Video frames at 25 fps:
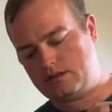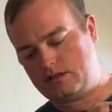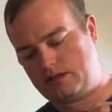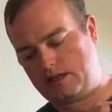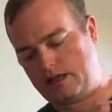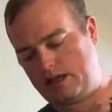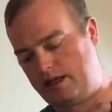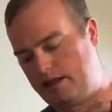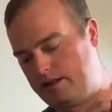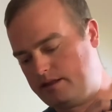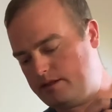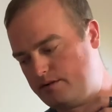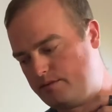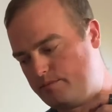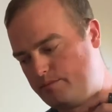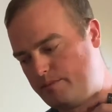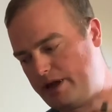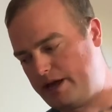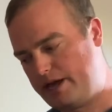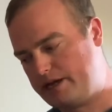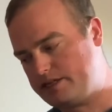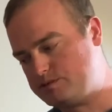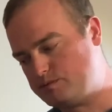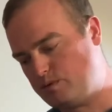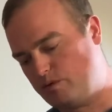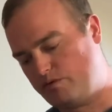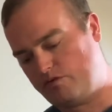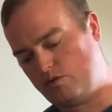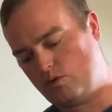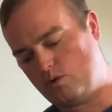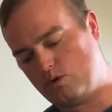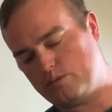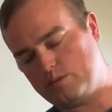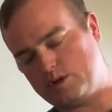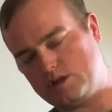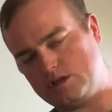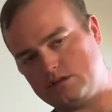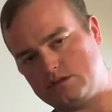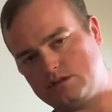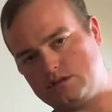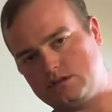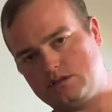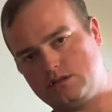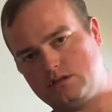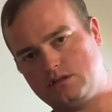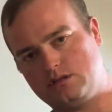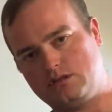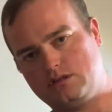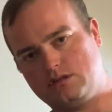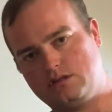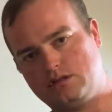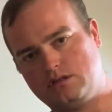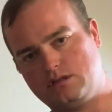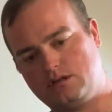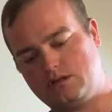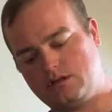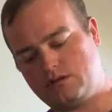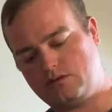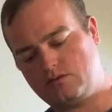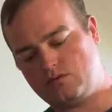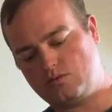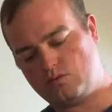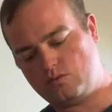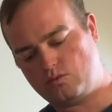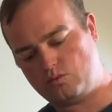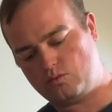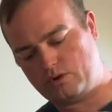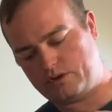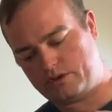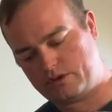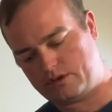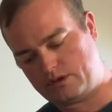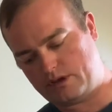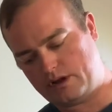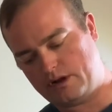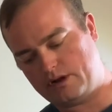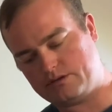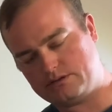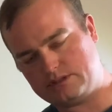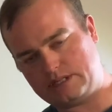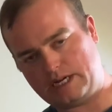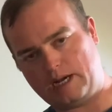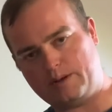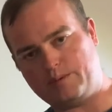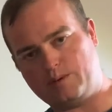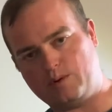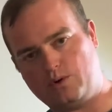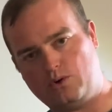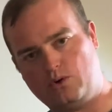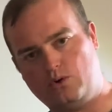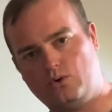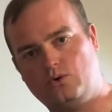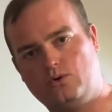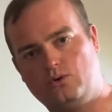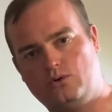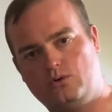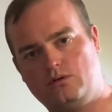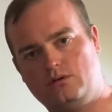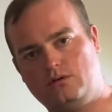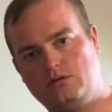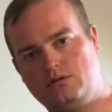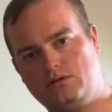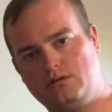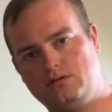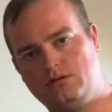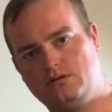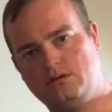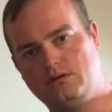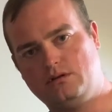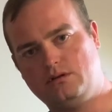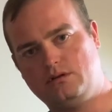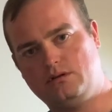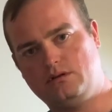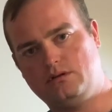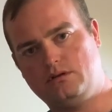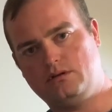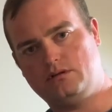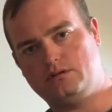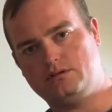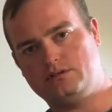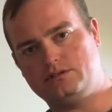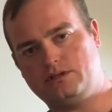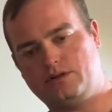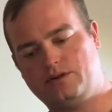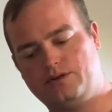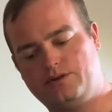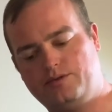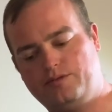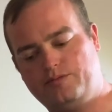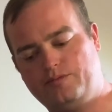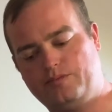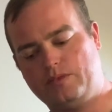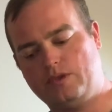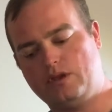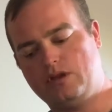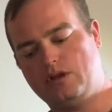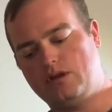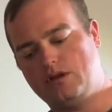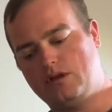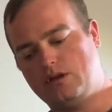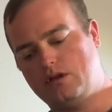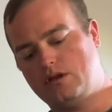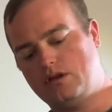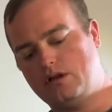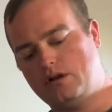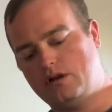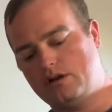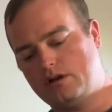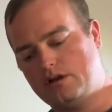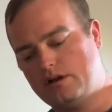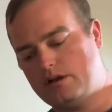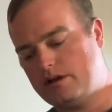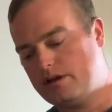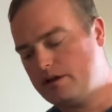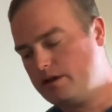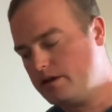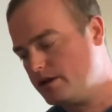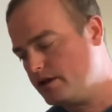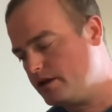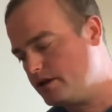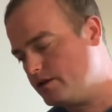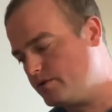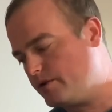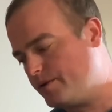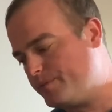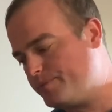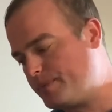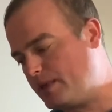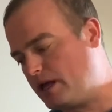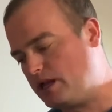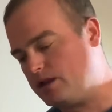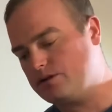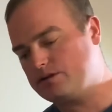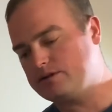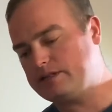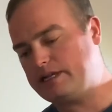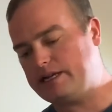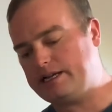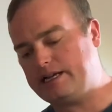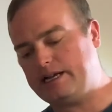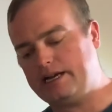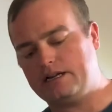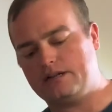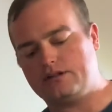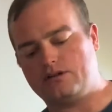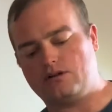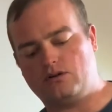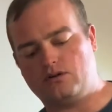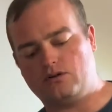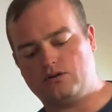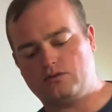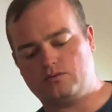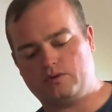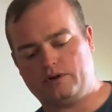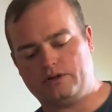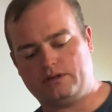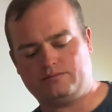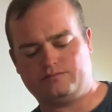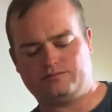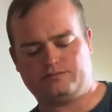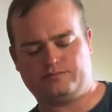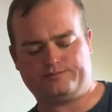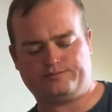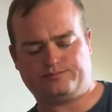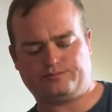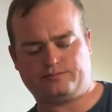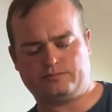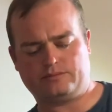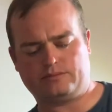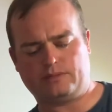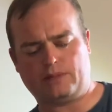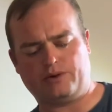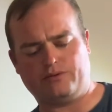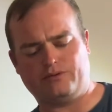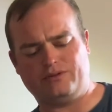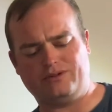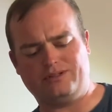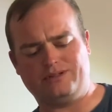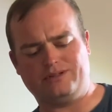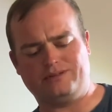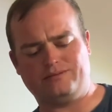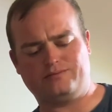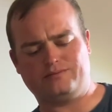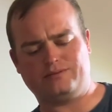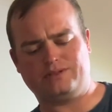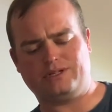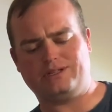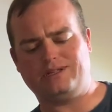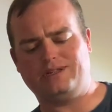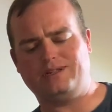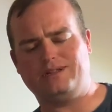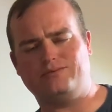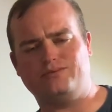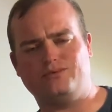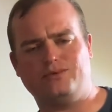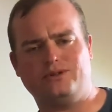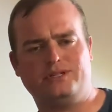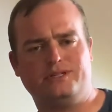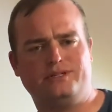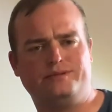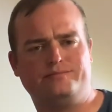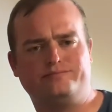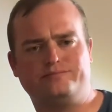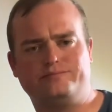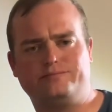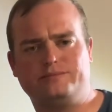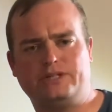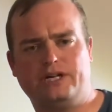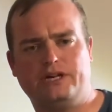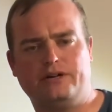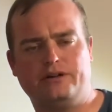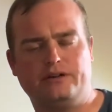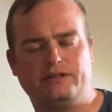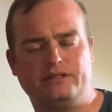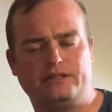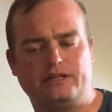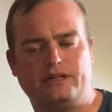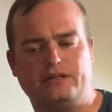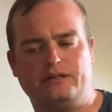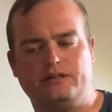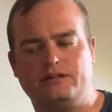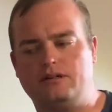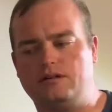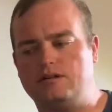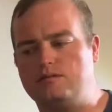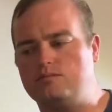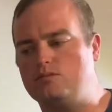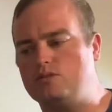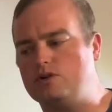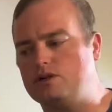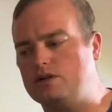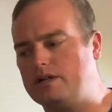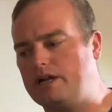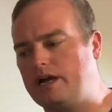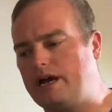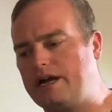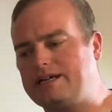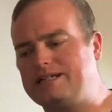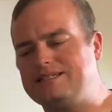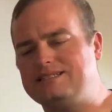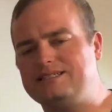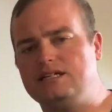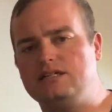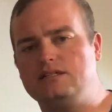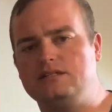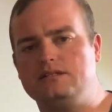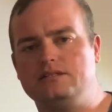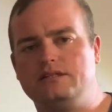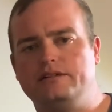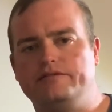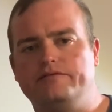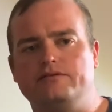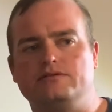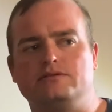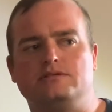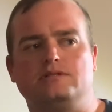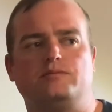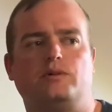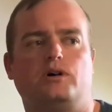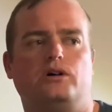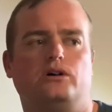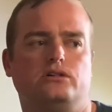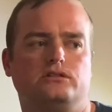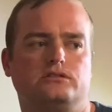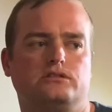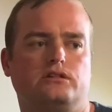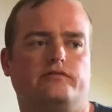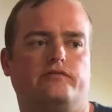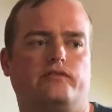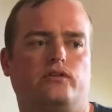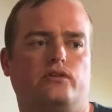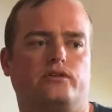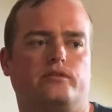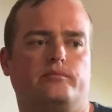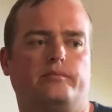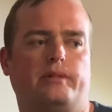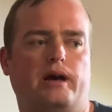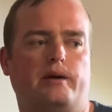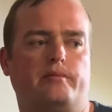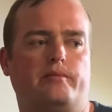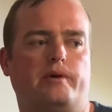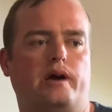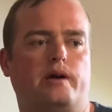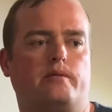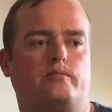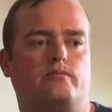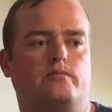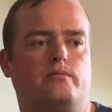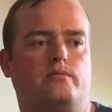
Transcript: at their max performance with their type of oil. So anyway, I learned that kind of the hard way. Not really, it didn't really tear anything up, but I can tell the difference in my Husqvarna backpack